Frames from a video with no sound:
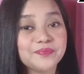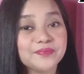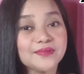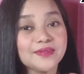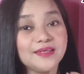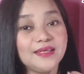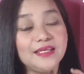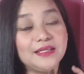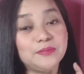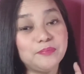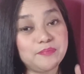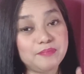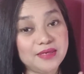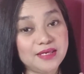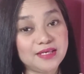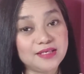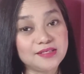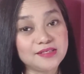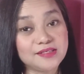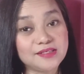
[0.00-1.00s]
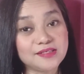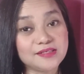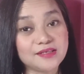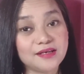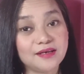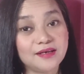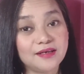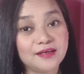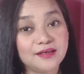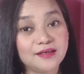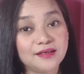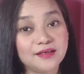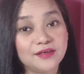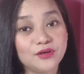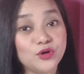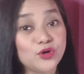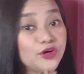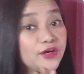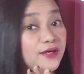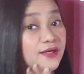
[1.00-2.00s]
It means, uh,
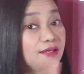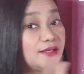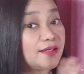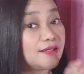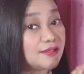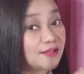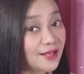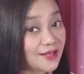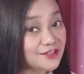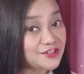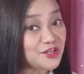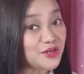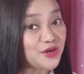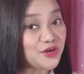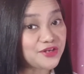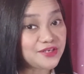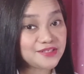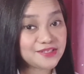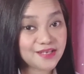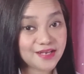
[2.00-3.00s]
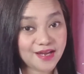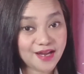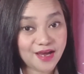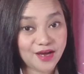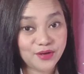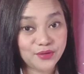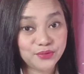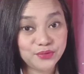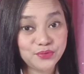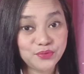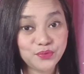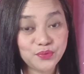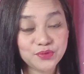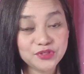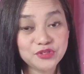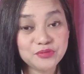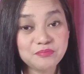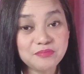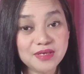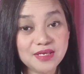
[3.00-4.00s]
or lexicon is a noun, which
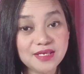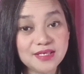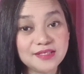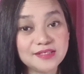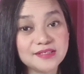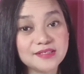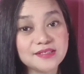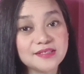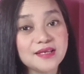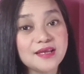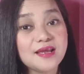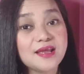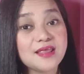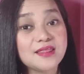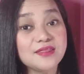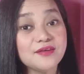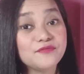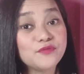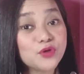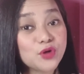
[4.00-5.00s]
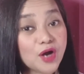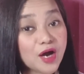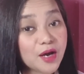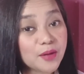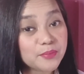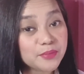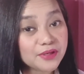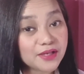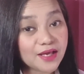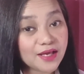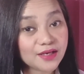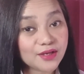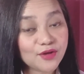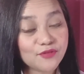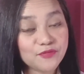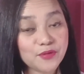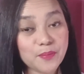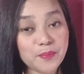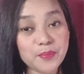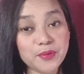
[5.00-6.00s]
means the vocabulary of
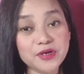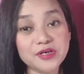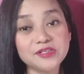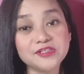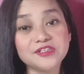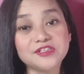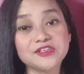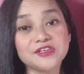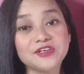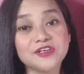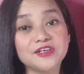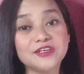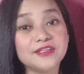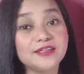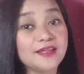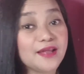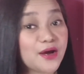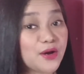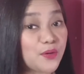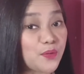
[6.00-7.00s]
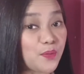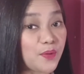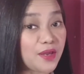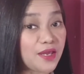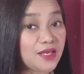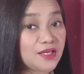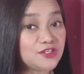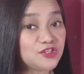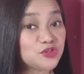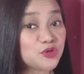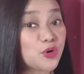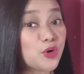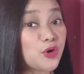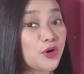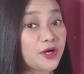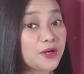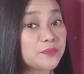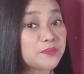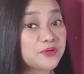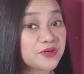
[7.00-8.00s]
a person, language,
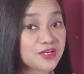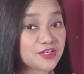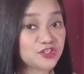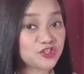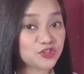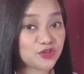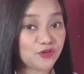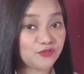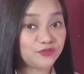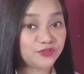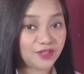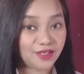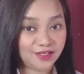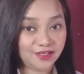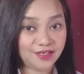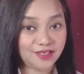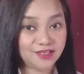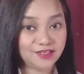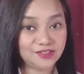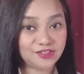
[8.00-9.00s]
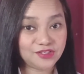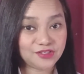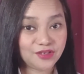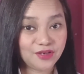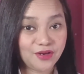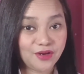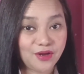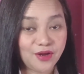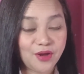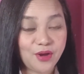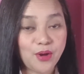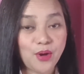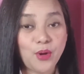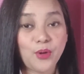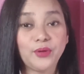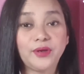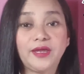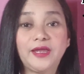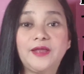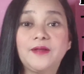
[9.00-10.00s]
or branch of knowledge.
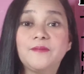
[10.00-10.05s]
Okay,